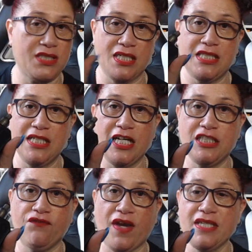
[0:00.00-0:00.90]
testing out a
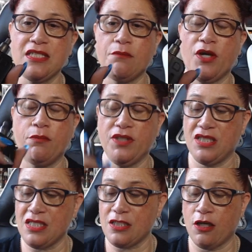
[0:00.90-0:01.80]
device at the moment.
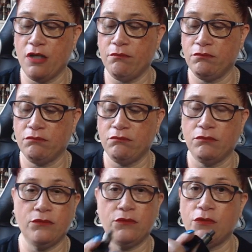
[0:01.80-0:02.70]
It's
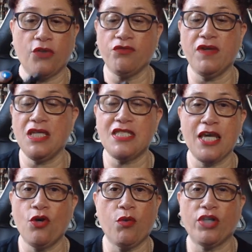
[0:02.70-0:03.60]
not the
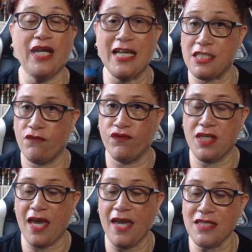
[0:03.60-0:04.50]
retail one as of
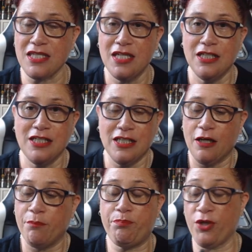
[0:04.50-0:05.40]
yet,
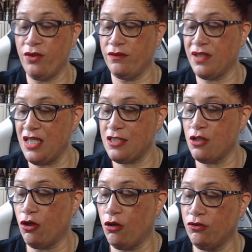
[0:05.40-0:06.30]
but they
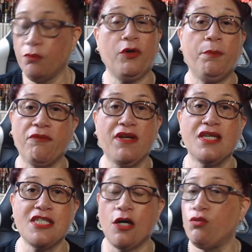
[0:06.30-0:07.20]
will be
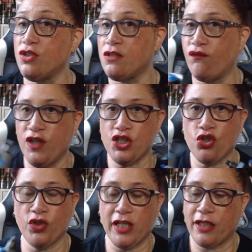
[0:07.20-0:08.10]
retail once I've finished
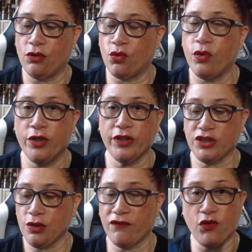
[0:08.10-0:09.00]
all the little quirks.
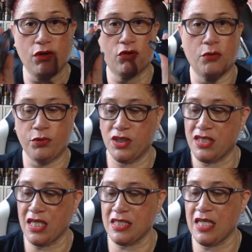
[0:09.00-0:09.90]
So I've got a couple to
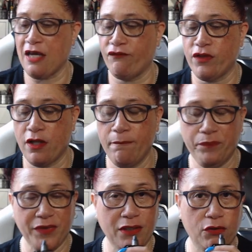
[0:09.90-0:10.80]
test out for them.
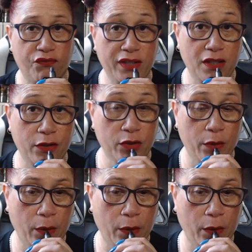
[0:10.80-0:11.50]
Lovely though.